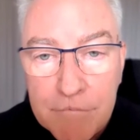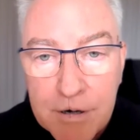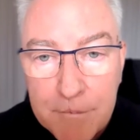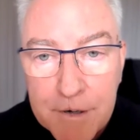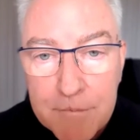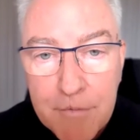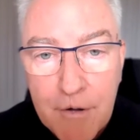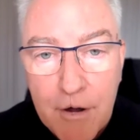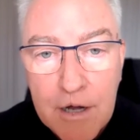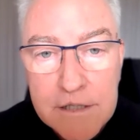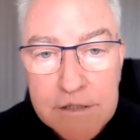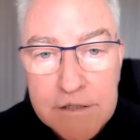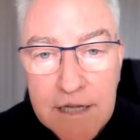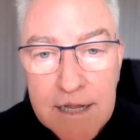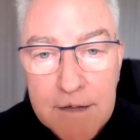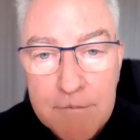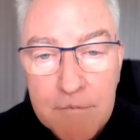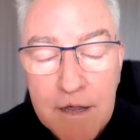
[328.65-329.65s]
Property Buyers
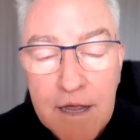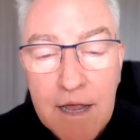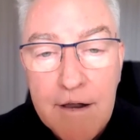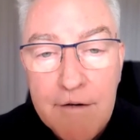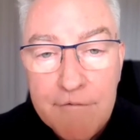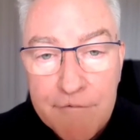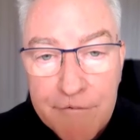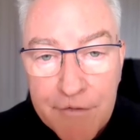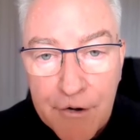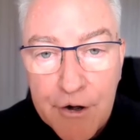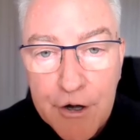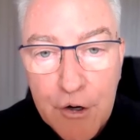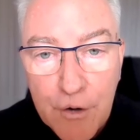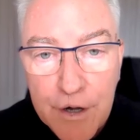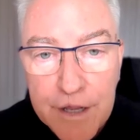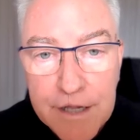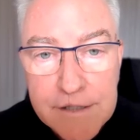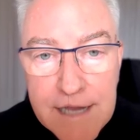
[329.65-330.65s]
team are a very
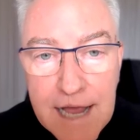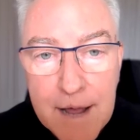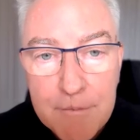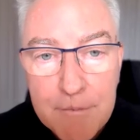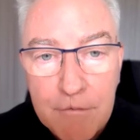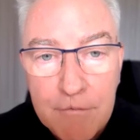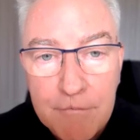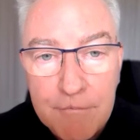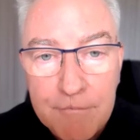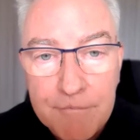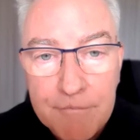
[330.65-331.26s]
good example.